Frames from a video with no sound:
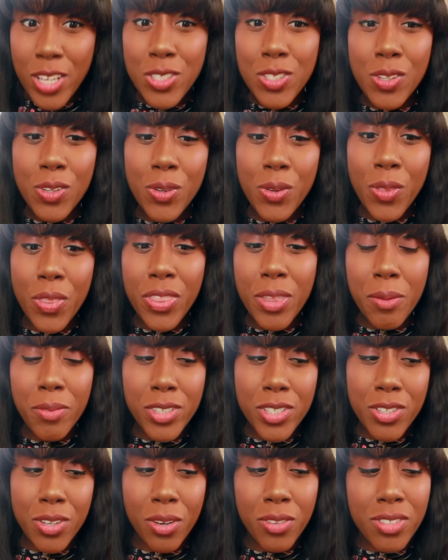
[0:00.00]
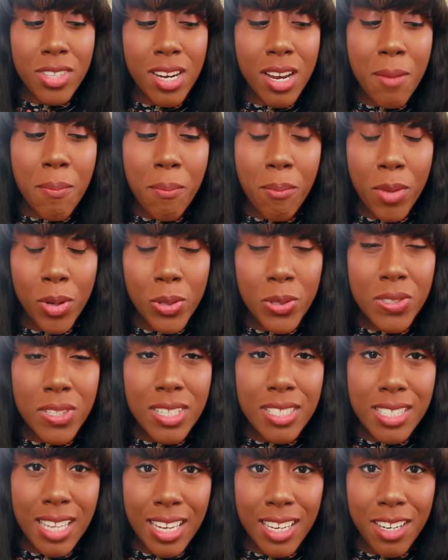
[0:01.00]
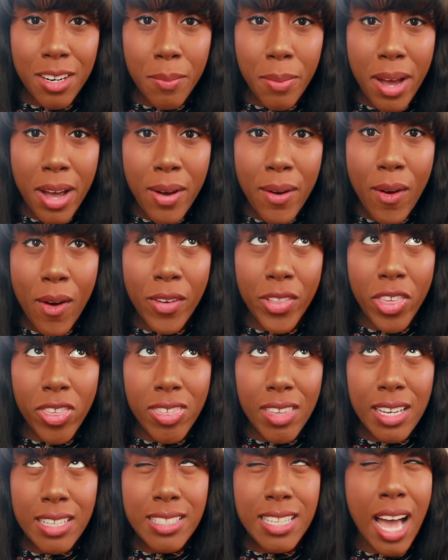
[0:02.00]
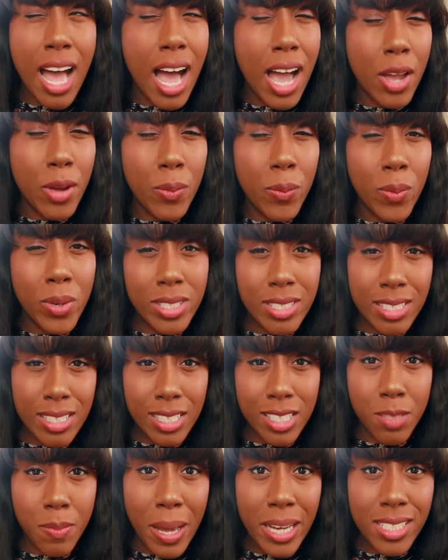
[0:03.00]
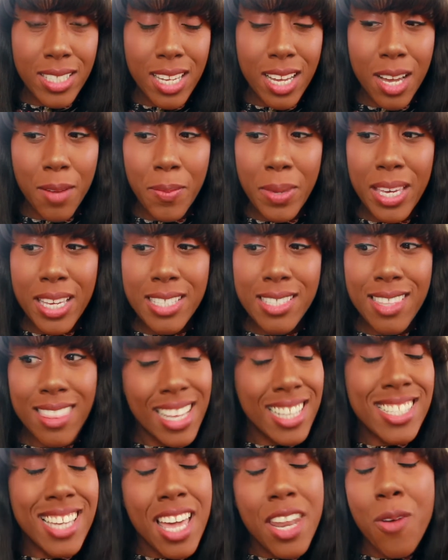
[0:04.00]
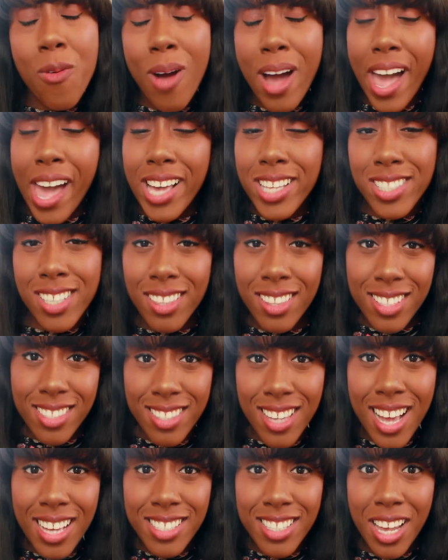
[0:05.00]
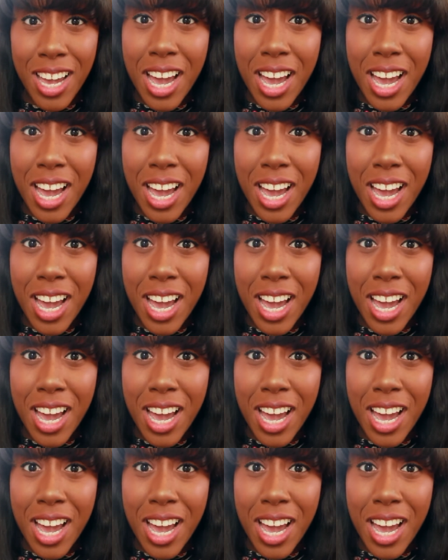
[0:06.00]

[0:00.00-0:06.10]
So the results that I'm most excited about are the things that I wasn't expecting because that's kind of why I took this test.